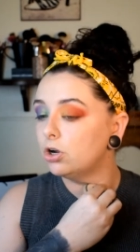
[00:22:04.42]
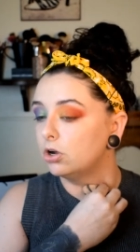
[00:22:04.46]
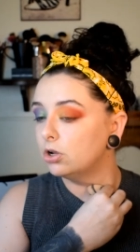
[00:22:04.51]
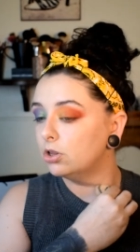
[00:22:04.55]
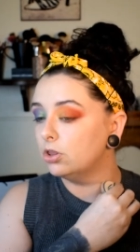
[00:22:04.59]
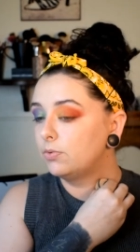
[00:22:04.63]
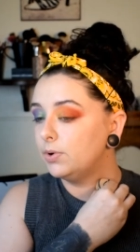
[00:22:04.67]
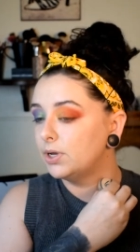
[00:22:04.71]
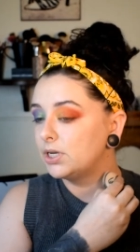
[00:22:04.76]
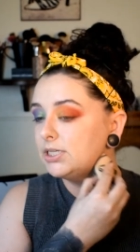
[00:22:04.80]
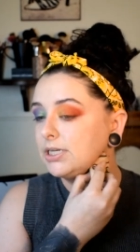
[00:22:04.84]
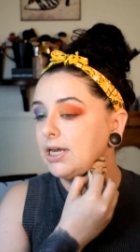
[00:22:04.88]
all
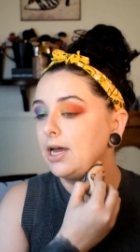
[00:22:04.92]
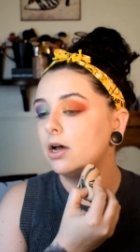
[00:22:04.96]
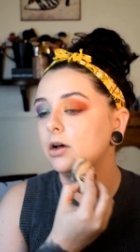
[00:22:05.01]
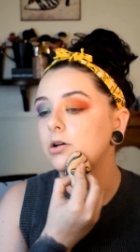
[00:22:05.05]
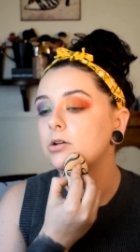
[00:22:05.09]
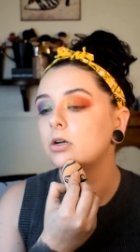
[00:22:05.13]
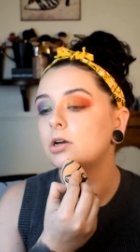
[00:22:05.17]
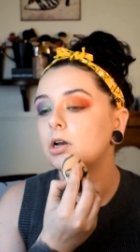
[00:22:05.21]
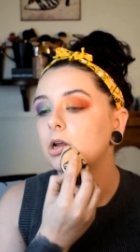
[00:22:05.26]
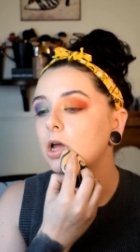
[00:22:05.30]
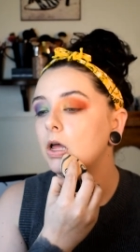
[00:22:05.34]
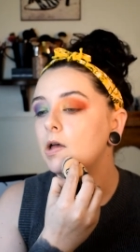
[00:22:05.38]
the way
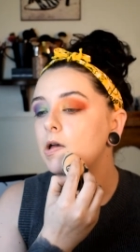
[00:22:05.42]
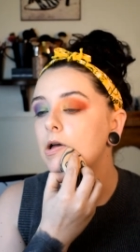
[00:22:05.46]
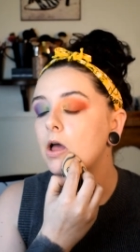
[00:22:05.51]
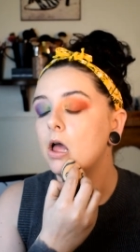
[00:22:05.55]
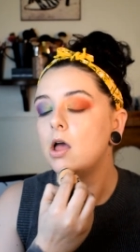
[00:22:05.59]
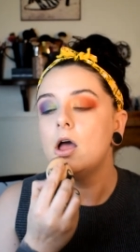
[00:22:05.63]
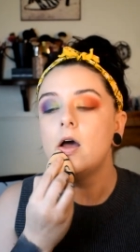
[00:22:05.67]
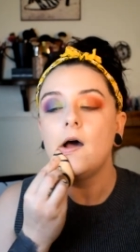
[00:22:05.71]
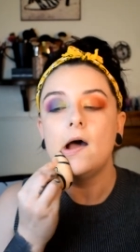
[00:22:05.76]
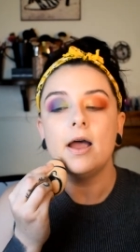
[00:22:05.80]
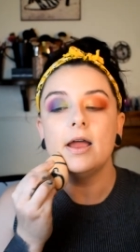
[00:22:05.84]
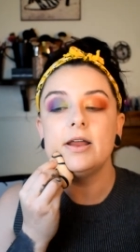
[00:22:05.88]
down.
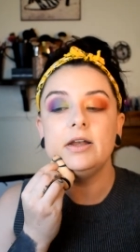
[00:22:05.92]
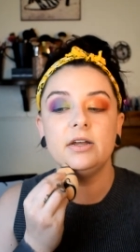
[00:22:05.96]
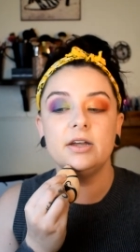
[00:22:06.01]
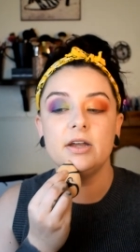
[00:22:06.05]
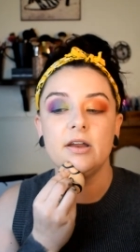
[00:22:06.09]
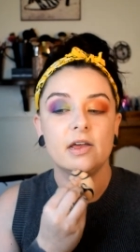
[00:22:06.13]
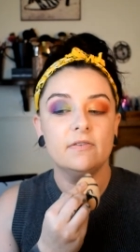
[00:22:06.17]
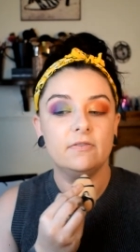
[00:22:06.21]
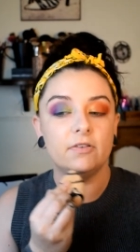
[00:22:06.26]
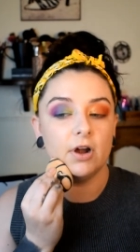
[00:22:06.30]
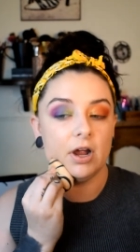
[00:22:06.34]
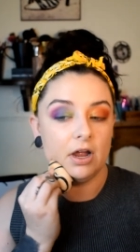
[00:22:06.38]
I
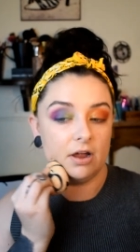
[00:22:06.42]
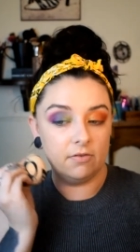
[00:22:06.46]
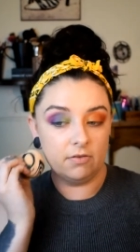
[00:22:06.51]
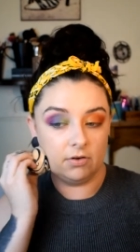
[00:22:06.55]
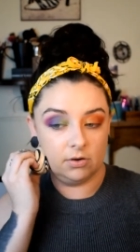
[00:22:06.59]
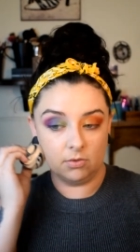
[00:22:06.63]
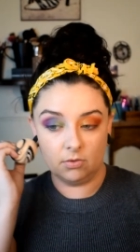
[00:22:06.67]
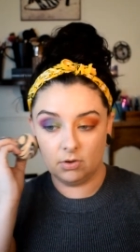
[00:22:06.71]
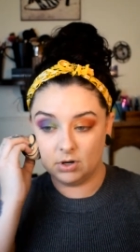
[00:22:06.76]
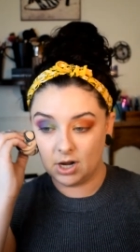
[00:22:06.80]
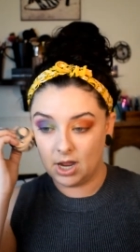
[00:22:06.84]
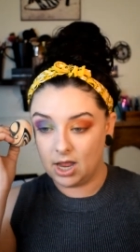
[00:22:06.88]
never ever
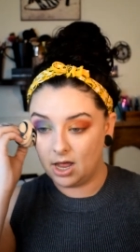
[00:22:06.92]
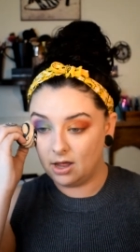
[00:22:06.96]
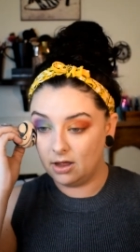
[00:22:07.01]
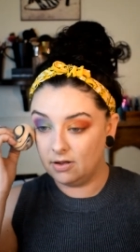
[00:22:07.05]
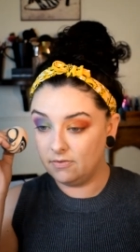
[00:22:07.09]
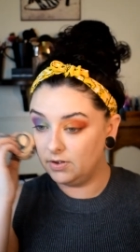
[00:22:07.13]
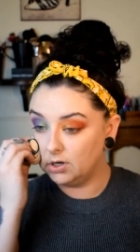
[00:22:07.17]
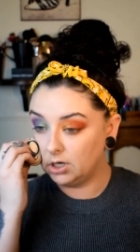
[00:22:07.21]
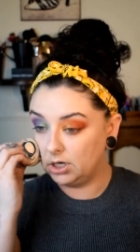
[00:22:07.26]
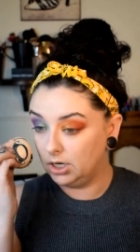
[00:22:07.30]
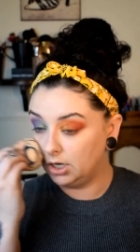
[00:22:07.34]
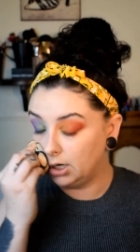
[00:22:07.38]
want to
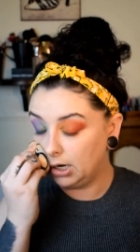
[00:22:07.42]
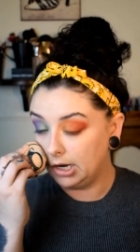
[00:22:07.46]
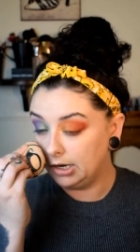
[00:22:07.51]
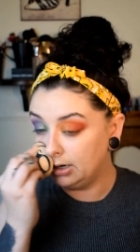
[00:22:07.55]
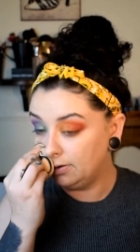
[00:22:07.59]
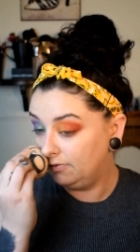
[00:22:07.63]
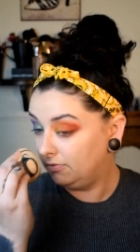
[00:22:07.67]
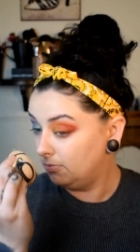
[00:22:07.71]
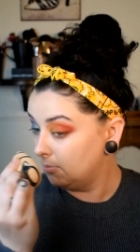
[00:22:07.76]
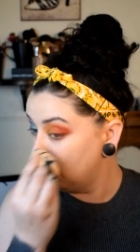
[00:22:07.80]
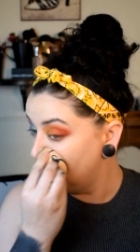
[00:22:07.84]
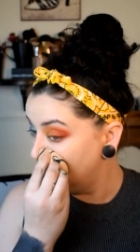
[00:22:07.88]
have any kind
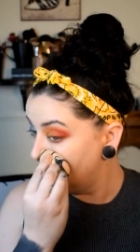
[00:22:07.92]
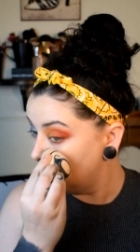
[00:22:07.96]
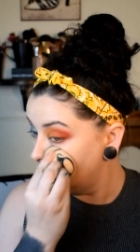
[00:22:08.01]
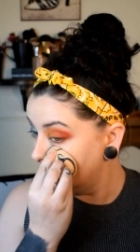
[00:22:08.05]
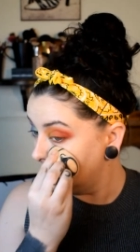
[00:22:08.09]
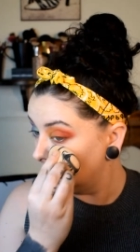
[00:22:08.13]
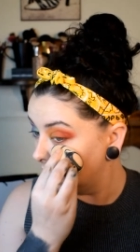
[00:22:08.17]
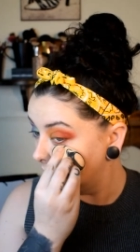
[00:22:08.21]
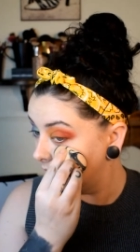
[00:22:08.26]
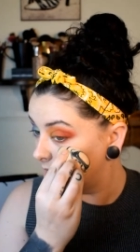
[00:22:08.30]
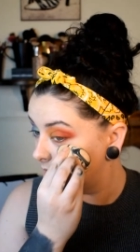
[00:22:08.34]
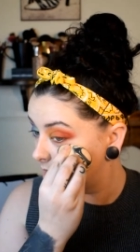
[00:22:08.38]
of
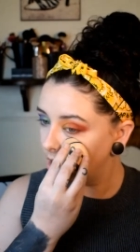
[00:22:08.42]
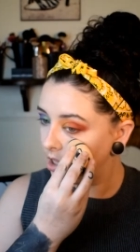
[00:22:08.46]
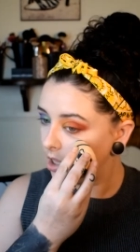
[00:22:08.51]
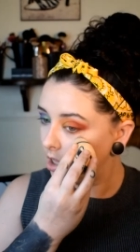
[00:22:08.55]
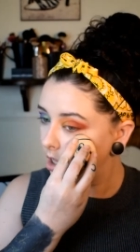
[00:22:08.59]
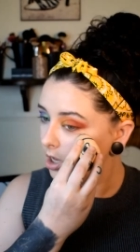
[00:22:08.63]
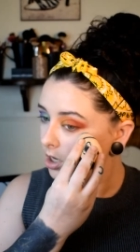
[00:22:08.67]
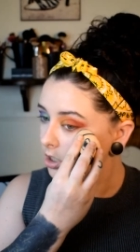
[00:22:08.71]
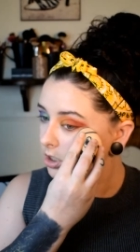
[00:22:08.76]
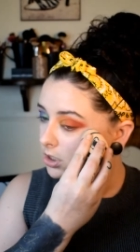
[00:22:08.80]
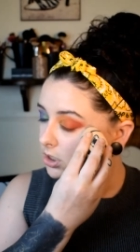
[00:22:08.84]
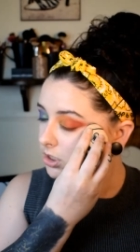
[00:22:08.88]
mark.
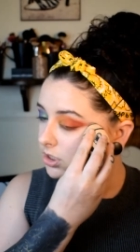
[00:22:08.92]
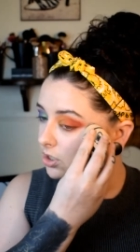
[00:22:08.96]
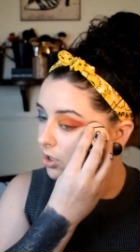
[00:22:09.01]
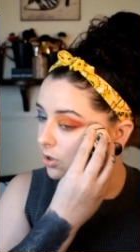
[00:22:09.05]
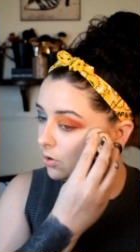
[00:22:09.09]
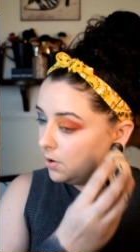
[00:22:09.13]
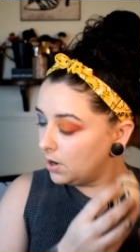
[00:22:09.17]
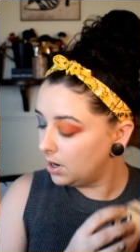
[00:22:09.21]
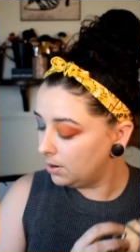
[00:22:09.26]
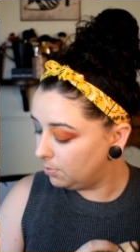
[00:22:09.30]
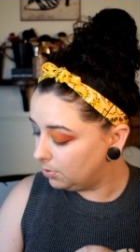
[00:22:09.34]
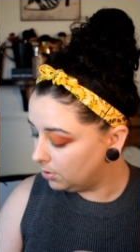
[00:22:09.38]
So
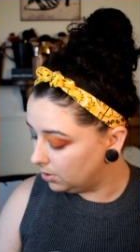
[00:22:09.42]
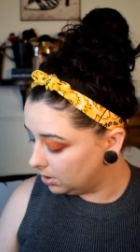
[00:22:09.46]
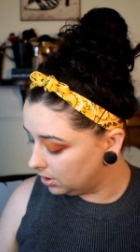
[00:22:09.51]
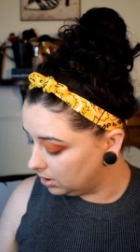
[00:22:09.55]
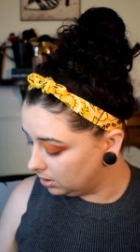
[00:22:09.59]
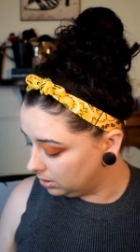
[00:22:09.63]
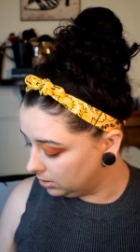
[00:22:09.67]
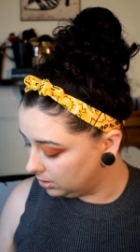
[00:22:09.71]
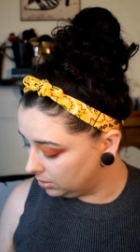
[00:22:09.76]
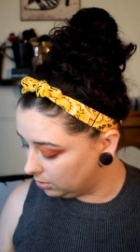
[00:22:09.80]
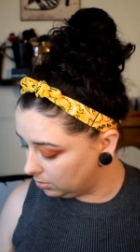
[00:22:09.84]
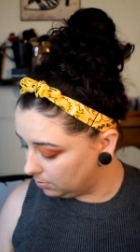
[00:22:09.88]
I put
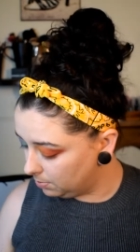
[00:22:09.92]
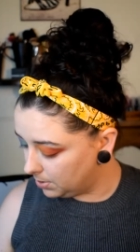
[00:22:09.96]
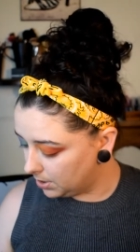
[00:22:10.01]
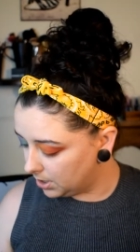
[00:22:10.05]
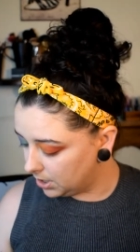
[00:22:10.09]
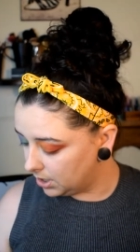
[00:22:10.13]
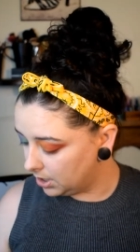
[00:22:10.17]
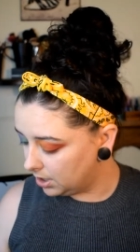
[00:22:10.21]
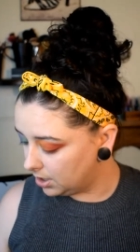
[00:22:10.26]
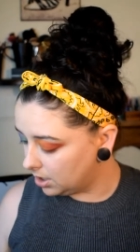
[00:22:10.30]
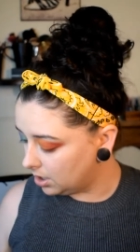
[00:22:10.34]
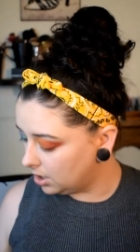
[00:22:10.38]
a little
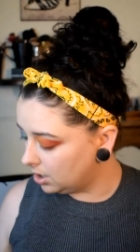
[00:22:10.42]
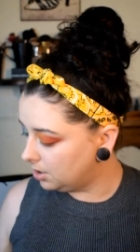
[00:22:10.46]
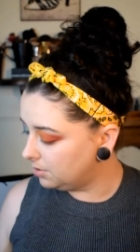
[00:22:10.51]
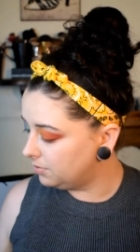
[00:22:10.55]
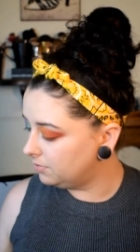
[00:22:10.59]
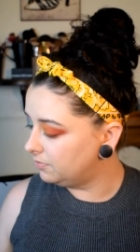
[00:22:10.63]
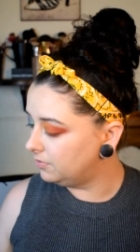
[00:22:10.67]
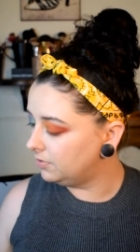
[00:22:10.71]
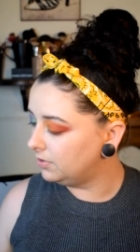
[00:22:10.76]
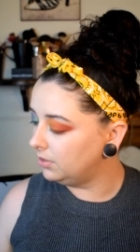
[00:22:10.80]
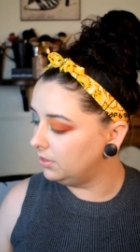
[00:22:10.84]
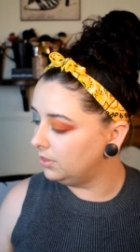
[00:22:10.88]
bit
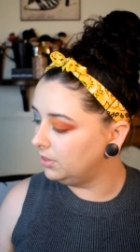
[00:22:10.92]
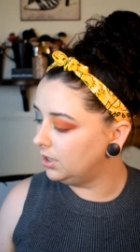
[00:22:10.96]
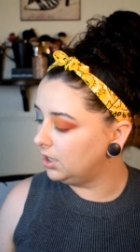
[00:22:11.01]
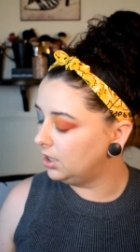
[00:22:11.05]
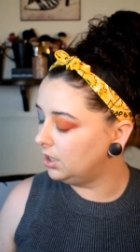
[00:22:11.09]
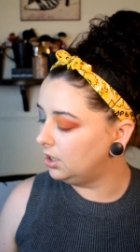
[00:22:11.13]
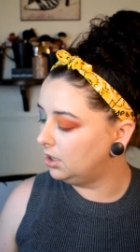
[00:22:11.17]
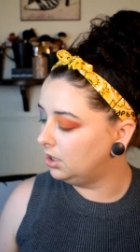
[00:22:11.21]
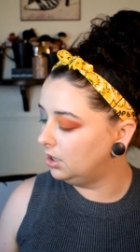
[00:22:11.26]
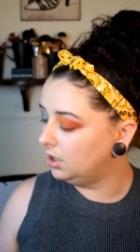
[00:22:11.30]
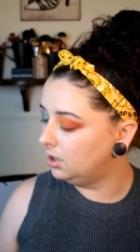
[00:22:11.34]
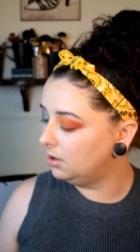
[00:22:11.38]
of
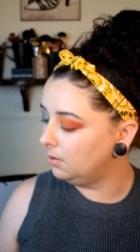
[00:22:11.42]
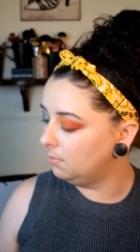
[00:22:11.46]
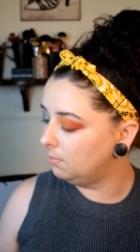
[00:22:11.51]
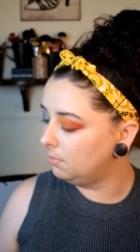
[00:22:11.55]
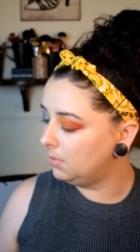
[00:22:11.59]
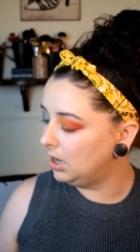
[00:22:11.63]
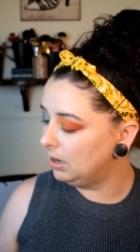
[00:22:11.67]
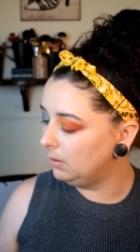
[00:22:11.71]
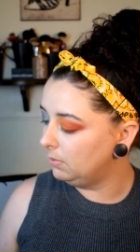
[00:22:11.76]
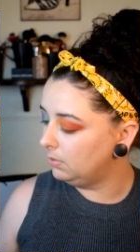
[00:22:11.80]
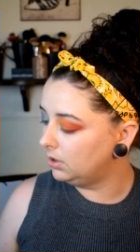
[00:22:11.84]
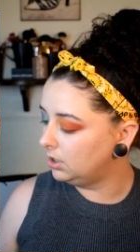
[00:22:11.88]
the
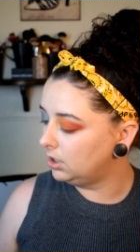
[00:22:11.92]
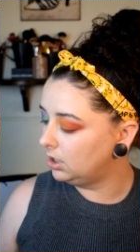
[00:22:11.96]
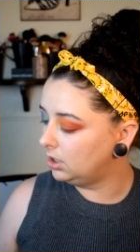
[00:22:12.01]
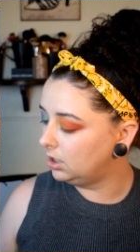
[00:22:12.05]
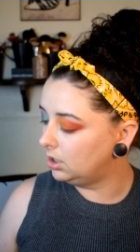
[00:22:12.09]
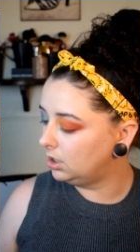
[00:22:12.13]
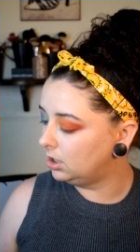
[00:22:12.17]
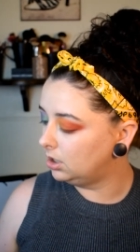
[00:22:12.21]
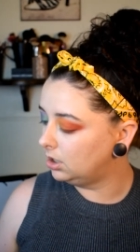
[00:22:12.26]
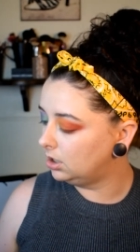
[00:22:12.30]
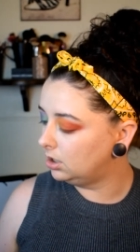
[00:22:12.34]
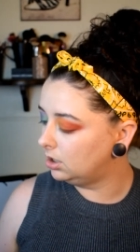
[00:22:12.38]

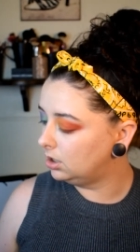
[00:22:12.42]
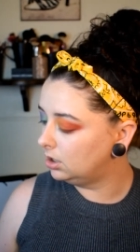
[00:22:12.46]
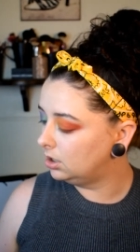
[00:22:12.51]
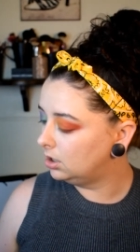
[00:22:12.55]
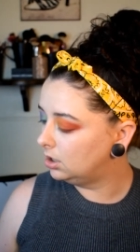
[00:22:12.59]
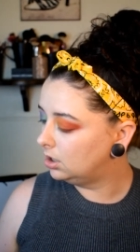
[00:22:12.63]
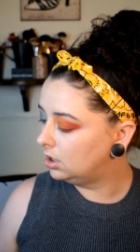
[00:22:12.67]
Maybelline